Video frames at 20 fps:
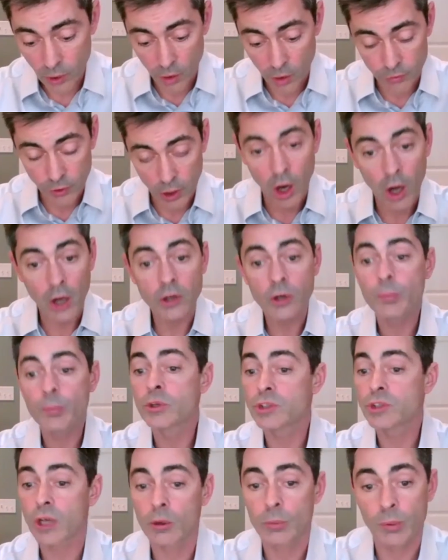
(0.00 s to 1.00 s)
Of
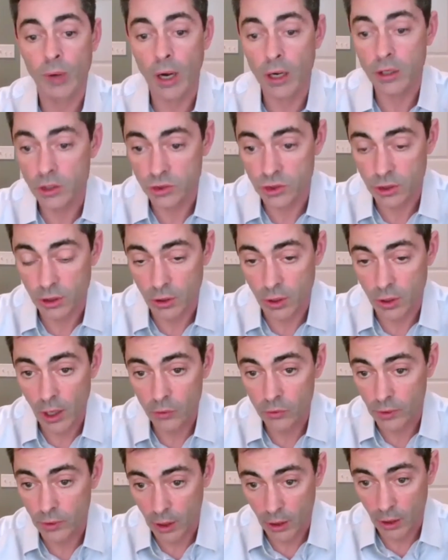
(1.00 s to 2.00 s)
100% of projects that are
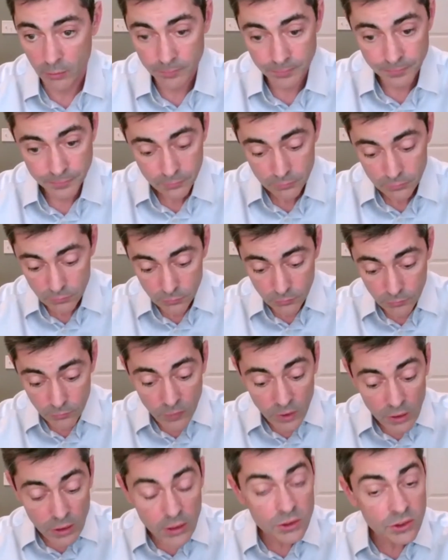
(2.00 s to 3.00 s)
out there,
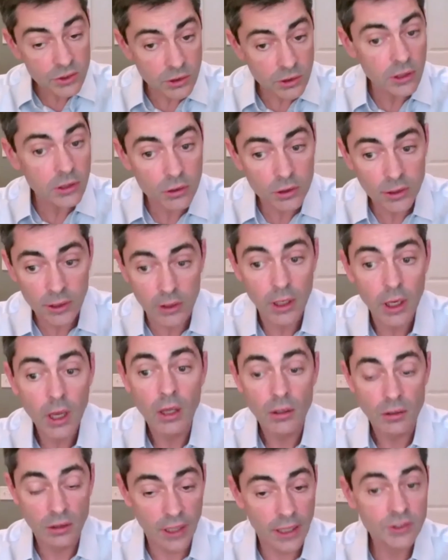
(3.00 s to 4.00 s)
it's literally
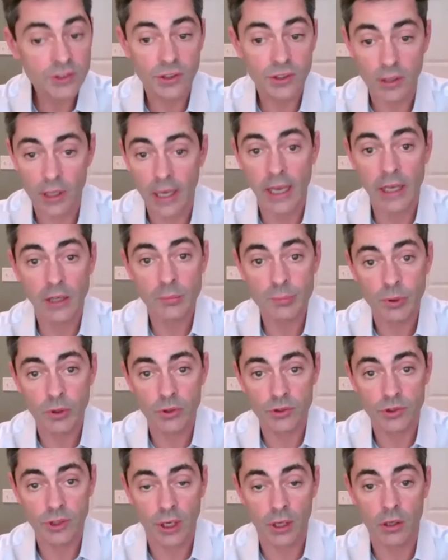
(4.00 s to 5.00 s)
less than
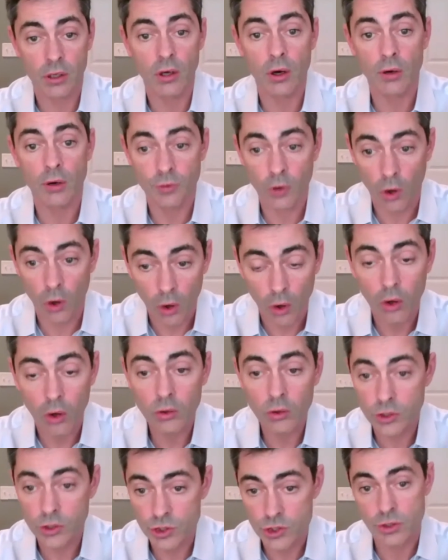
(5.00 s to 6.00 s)
8% of all
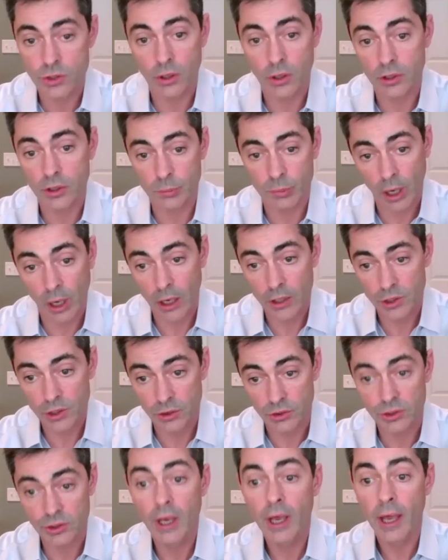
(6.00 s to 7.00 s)
constructed
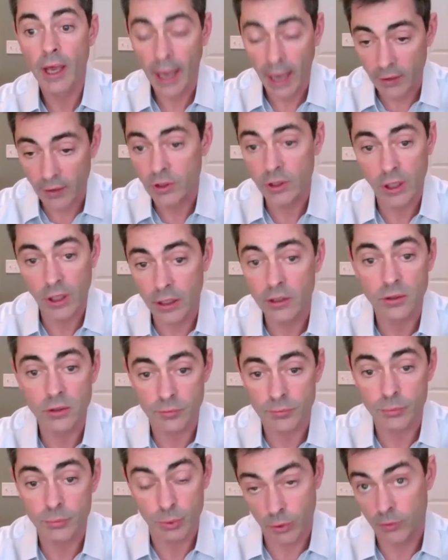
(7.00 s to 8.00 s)
projects have a
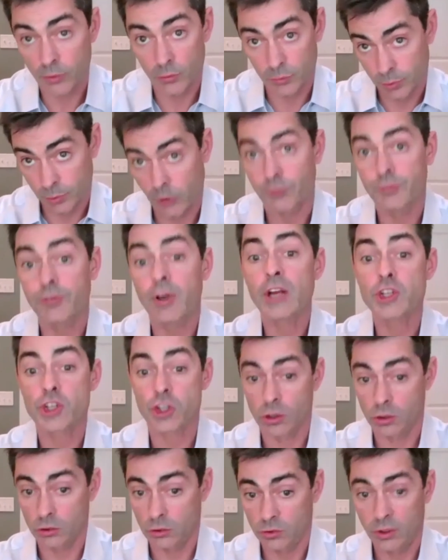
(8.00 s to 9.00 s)
lighting
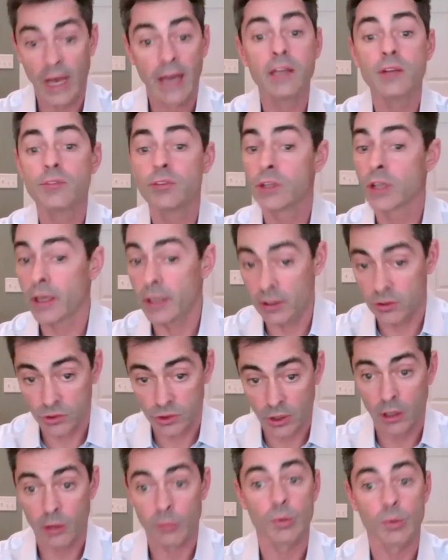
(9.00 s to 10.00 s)
professional, not even lighting
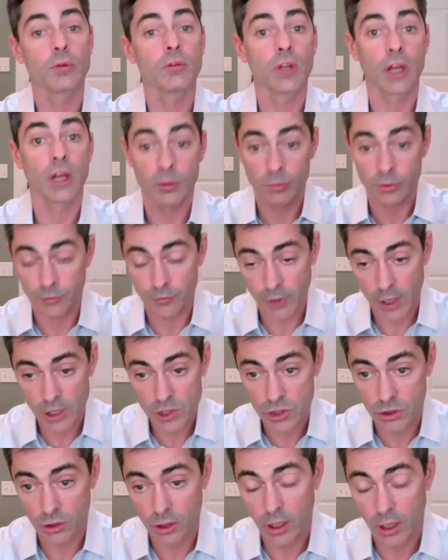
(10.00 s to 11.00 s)
designer, but lighting
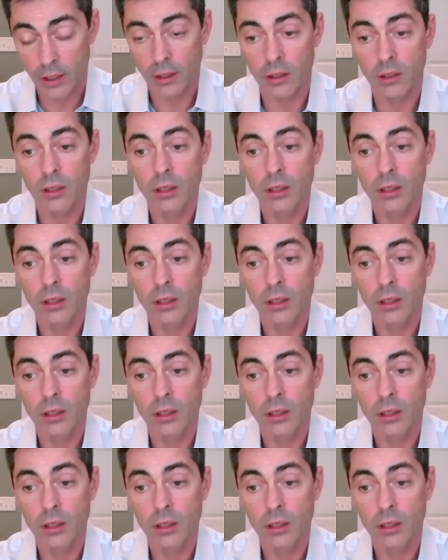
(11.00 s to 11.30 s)
professional on it.